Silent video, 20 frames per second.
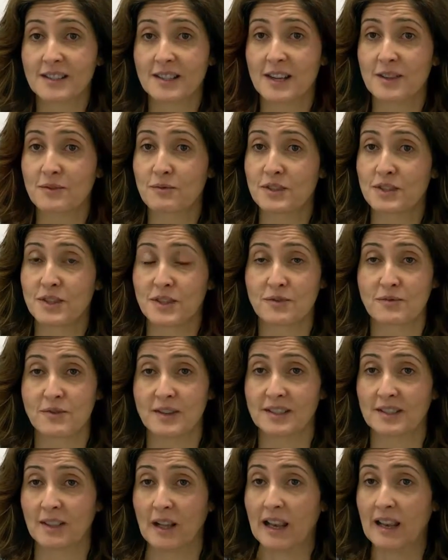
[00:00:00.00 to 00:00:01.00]
it can
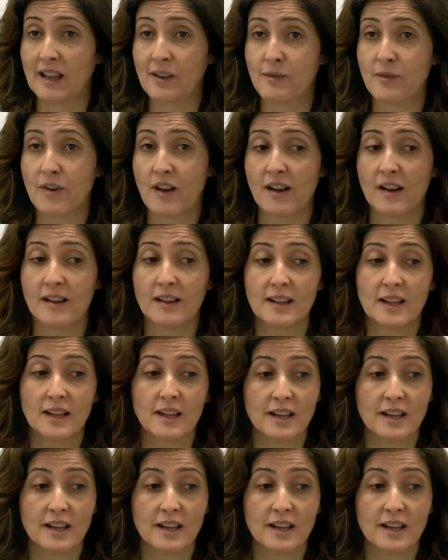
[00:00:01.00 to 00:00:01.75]
regenerate the liver,